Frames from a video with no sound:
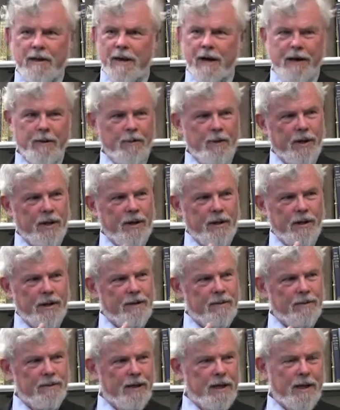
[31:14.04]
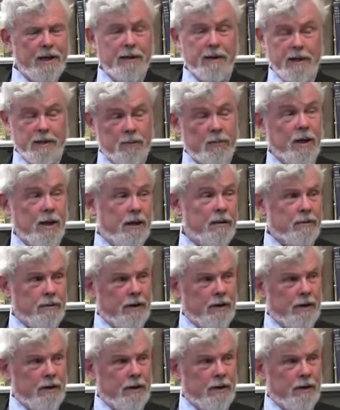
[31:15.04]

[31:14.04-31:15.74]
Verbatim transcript: in a way that, he thinks, well,